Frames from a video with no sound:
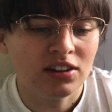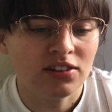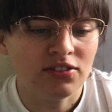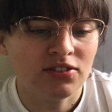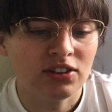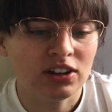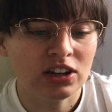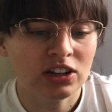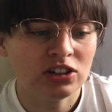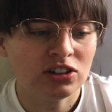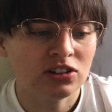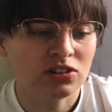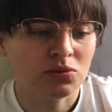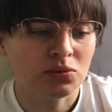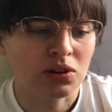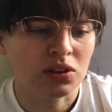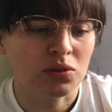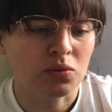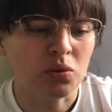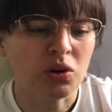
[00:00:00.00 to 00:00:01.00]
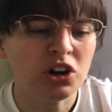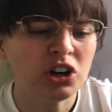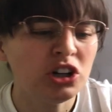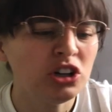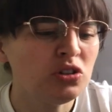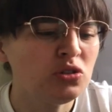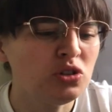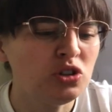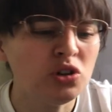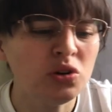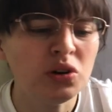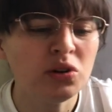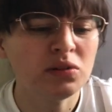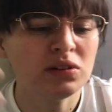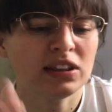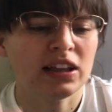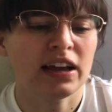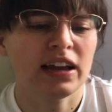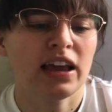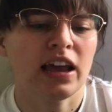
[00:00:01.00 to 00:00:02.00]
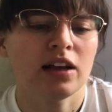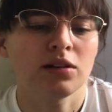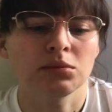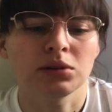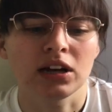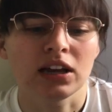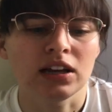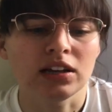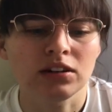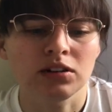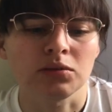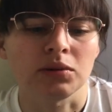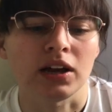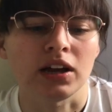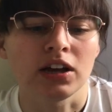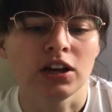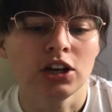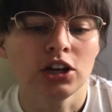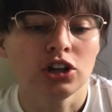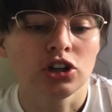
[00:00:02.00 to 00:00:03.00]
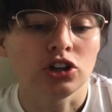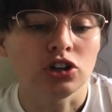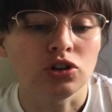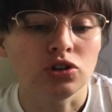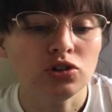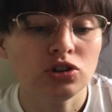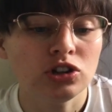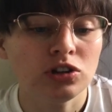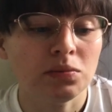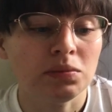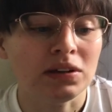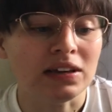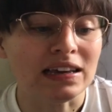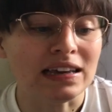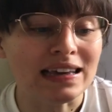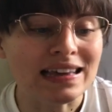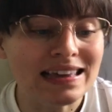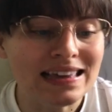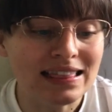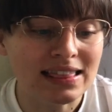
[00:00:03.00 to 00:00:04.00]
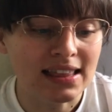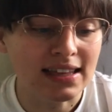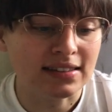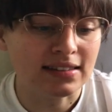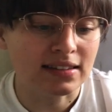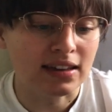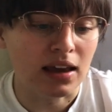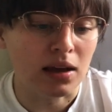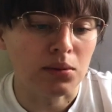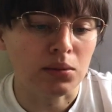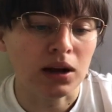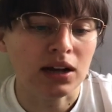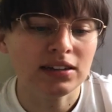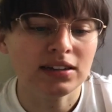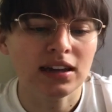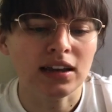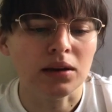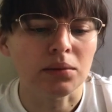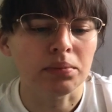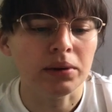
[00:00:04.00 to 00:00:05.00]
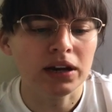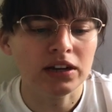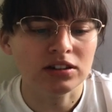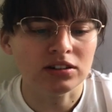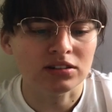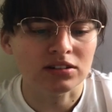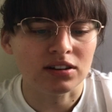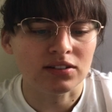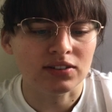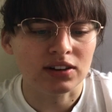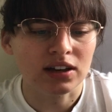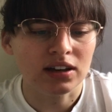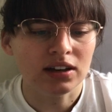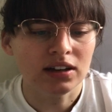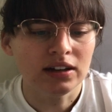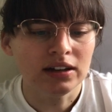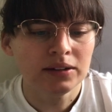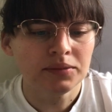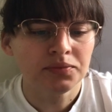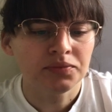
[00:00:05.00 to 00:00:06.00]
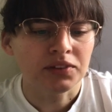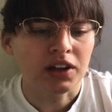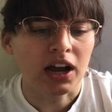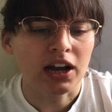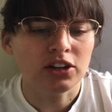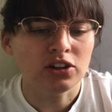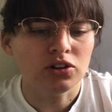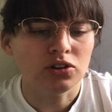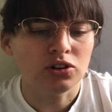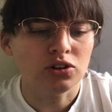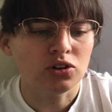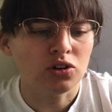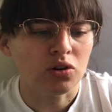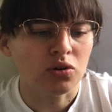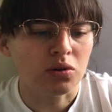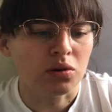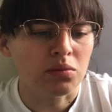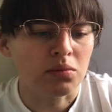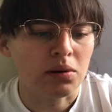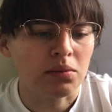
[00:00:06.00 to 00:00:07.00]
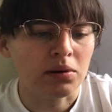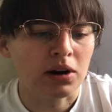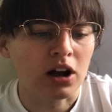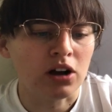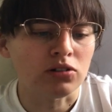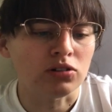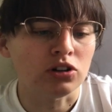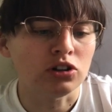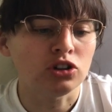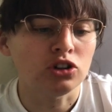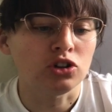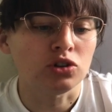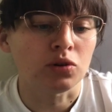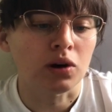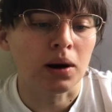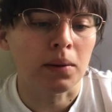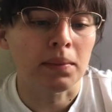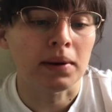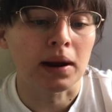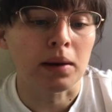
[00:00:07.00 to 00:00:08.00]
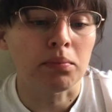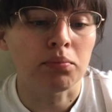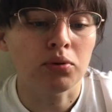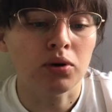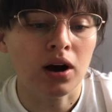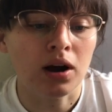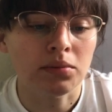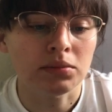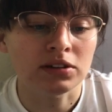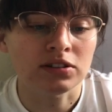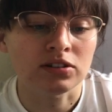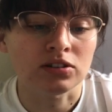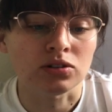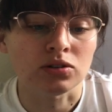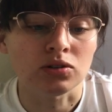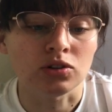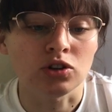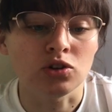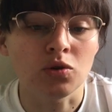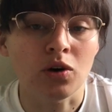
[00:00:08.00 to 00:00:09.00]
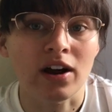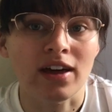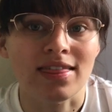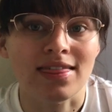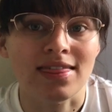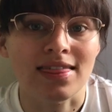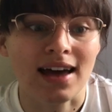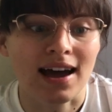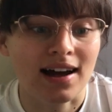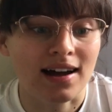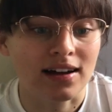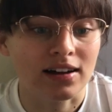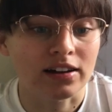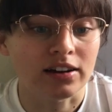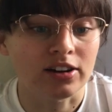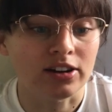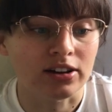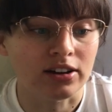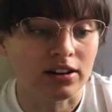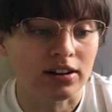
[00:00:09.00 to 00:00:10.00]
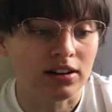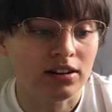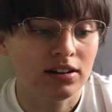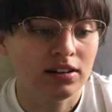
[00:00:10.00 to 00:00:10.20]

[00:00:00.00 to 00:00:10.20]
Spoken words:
finishes with, "What are you doing with that camera anyway? You should be in this game, not taking pictures of it. I know you don't remember how good you are, but I promise you, you are that good."